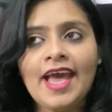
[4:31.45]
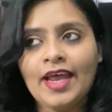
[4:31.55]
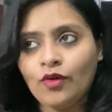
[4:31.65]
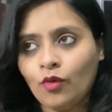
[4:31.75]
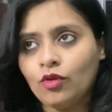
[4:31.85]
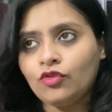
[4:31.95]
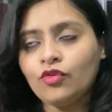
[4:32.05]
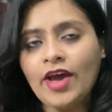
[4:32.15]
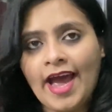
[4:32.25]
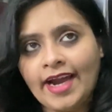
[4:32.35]
And
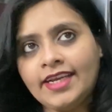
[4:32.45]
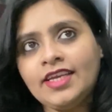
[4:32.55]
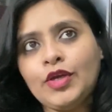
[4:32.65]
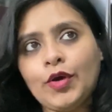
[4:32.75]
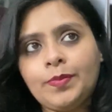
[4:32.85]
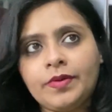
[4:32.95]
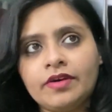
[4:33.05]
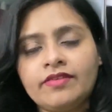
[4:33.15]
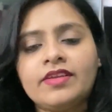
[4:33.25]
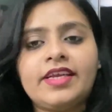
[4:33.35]
also adding your
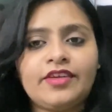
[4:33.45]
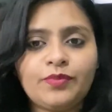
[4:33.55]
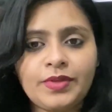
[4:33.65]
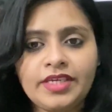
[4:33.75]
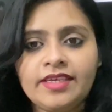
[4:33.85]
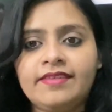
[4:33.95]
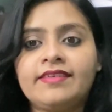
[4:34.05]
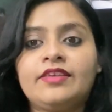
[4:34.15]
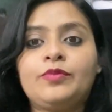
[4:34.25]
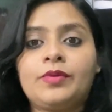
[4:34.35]
personal
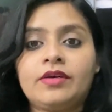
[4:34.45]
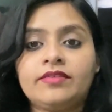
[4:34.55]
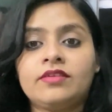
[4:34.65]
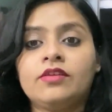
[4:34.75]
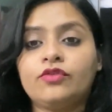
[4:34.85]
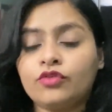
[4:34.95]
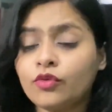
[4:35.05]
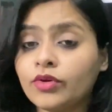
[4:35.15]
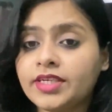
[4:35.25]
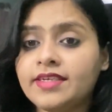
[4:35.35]
experiences, personal
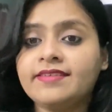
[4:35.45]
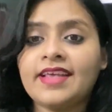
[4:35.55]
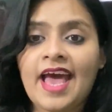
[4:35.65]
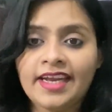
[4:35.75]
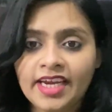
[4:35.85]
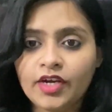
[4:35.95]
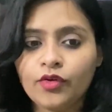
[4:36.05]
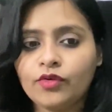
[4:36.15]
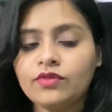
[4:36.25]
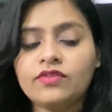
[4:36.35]
stories,
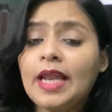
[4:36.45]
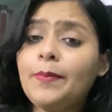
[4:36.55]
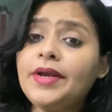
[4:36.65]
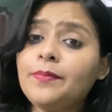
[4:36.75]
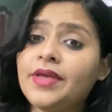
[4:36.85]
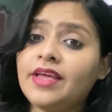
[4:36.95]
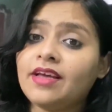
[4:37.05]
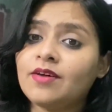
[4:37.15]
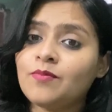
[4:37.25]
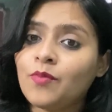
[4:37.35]
anecdotes, help it
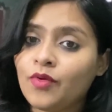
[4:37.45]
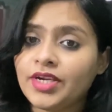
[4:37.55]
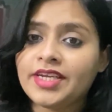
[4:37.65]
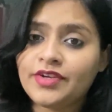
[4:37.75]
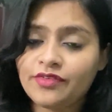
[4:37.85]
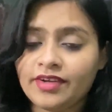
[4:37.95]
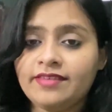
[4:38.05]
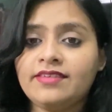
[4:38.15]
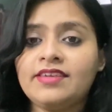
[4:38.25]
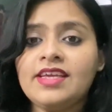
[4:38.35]
make more
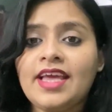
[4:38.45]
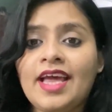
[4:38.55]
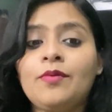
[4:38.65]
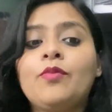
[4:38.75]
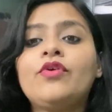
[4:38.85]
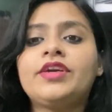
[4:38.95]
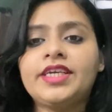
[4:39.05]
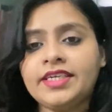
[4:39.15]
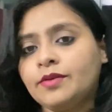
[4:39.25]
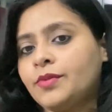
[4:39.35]
interesting and more
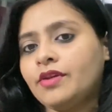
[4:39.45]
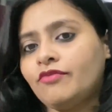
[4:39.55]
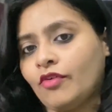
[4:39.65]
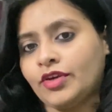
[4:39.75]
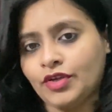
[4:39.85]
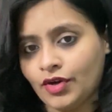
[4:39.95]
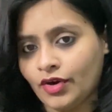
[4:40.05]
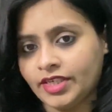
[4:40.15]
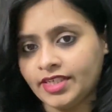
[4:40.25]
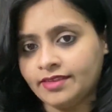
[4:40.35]
readable for your
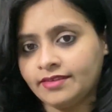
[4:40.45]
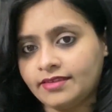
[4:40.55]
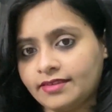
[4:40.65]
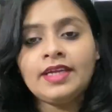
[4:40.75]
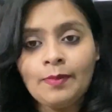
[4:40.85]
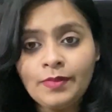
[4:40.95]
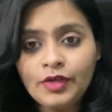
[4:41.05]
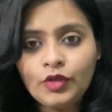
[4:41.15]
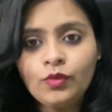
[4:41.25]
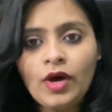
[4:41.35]
audience. Number
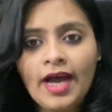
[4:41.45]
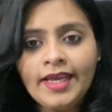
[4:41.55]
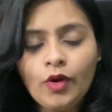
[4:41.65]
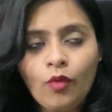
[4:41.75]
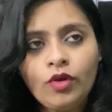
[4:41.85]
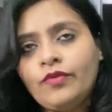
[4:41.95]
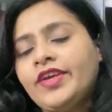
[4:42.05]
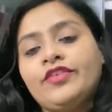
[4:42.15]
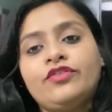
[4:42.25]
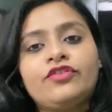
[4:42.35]
2, I
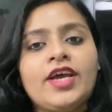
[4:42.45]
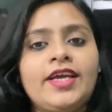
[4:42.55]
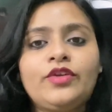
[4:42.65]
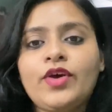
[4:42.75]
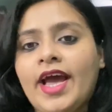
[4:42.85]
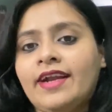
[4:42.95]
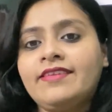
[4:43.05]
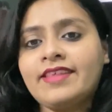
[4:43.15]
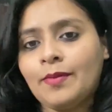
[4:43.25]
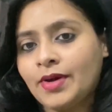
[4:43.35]
always try to add
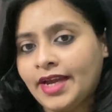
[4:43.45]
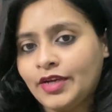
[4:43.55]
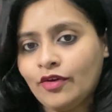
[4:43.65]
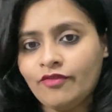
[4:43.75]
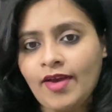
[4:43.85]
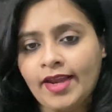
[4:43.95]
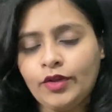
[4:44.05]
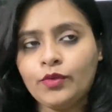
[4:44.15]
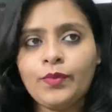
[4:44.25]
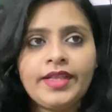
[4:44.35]
some kind of
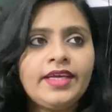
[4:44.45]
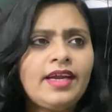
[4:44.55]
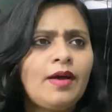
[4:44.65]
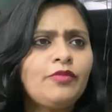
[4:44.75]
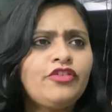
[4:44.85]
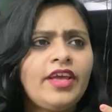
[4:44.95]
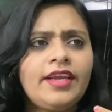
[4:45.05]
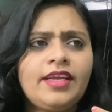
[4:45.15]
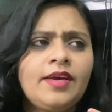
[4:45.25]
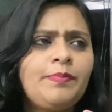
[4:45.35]
value. Whether I'm
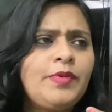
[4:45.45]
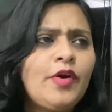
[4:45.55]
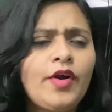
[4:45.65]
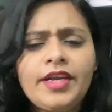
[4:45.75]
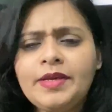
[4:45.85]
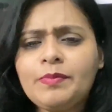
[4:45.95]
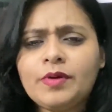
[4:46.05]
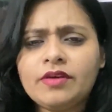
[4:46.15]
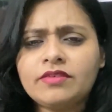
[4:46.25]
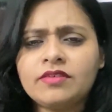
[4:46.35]
sharing a purely
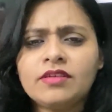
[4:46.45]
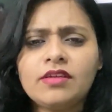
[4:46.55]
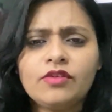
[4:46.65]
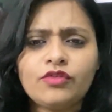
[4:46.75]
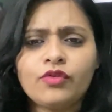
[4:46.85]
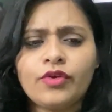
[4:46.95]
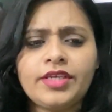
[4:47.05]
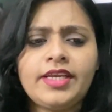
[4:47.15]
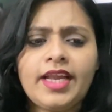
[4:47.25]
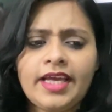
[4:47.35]
personal
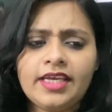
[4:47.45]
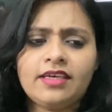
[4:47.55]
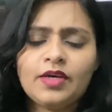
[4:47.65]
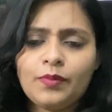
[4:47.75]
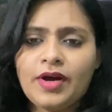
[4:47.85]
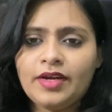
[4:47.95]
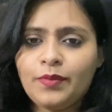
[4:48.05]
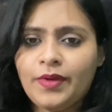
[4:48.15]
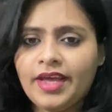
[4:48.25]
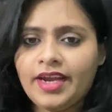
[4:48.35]
story like the
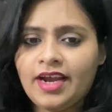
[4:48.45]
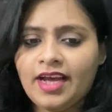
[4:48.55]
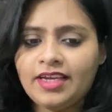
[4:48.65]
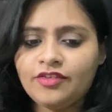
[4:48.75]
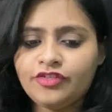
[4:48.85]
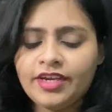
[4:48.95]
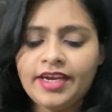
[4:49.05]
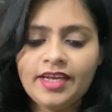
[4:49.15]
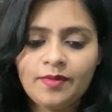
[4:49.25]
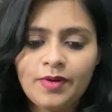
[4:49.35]
one where I
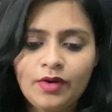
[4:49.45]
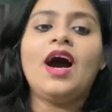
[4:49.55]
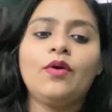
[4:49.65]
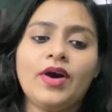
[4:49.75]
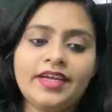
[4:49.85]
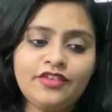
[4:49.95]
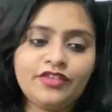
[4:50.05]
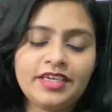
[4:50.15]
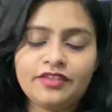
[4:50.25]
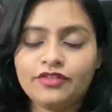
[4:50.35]
shared about how I
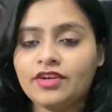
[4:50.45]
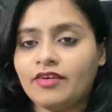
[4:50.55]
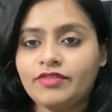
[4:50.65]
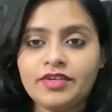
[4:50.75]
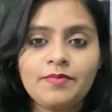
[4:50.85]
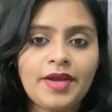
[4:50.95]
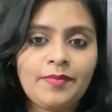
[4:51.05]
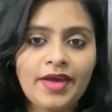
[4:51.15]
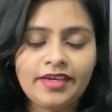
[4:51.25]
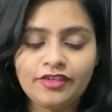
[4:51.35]
changed after my
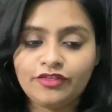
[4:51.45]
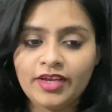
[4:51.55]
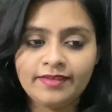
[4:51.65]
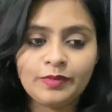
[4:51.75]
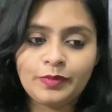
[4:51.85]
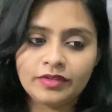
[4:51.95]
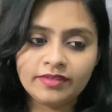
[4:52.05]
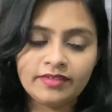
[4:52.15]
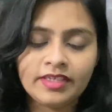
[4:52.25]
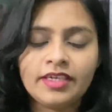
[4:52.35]
marriage as a
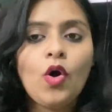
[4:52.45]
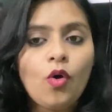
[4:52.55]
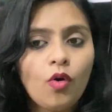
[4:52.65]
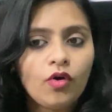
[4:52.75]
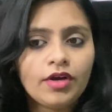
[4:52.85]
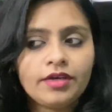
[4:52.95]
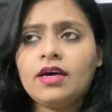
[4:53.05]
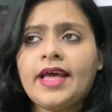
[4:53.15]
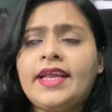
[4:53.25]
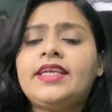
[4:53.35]
person, or
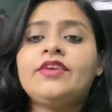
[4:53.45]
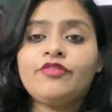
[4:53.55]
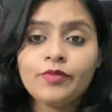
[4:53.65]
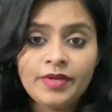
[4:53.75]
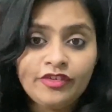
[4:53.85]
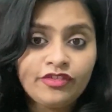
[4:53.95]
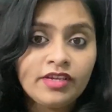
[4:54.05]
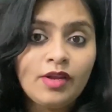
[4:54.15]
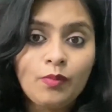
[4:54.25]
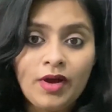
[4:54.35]
an
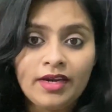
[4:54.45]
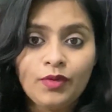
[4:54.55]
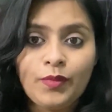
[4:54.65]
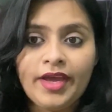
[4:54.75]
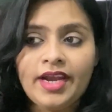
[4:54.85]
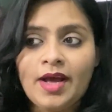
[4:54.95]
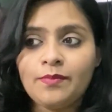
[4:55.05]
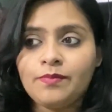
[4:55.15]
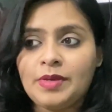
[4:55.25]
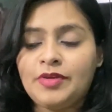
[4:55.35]
informational one where
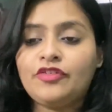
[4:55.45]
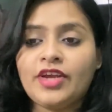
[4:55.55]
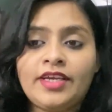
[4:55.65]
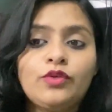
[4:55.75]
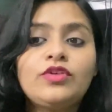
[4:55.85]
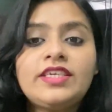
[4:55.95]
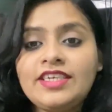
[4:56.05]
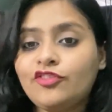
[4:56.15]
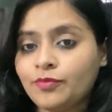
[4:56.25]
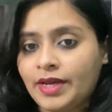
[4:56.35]
I'm maybe trying to
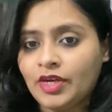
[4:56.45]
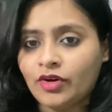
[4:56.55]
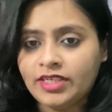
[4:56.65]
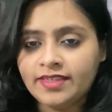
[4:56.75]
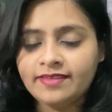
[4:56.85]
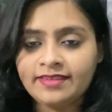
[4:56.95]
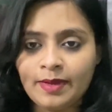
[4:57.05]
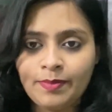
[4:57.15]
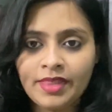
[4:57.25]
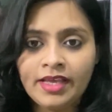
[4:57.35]
teach my audience
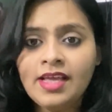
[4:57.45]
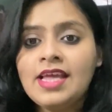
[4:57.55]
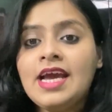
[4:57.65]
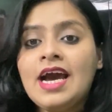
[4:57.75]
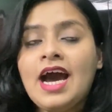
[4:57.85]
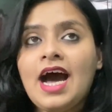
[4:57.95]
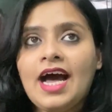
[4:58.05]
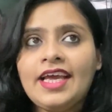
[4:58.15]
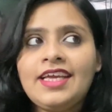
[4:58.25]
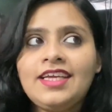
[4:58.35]
something,
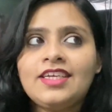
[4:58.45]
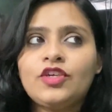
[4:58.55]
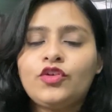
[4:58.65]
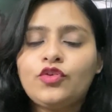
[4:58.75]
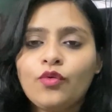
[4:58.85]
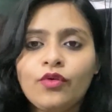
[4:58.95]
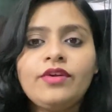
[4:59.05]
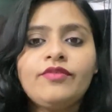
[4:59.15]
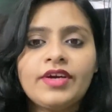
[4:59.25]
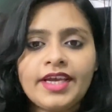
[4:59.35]
I
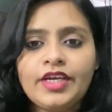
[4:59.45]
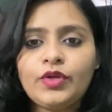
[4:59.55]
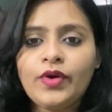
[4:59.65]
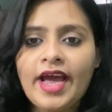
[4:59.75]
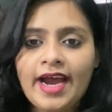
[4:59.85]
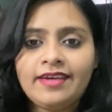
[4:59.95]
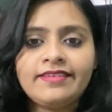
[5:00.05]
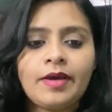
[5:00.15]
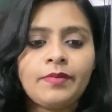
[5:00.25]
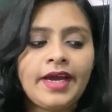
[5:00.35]
don't forget to add
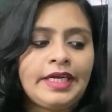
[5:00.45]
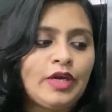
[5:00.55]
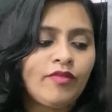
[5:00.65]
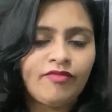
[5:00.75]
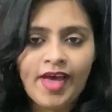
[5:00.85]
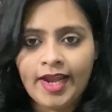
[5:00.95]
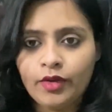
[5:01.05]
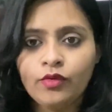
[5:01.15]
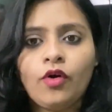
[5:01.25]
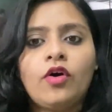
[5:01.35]
some kind of
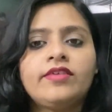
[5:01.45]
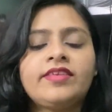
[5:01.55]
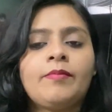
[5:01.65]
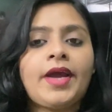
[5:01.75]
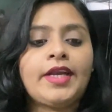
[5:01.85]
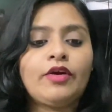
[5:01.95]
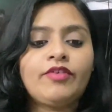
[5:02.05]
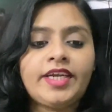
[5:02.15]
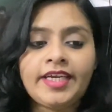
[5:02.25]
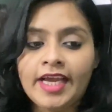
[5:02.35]
value or some kind
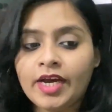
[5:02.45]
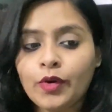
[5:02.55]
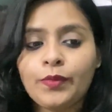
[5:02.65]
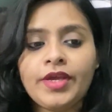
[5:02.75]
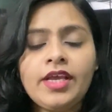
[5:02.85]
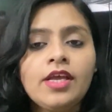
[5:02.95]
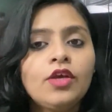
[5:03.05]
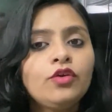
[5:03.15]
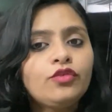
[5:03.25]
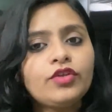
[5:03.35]
of a takeaway
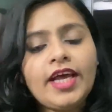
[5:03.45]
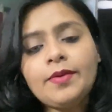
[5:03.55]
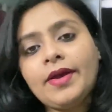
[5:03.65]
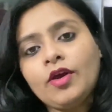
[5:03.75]
so that my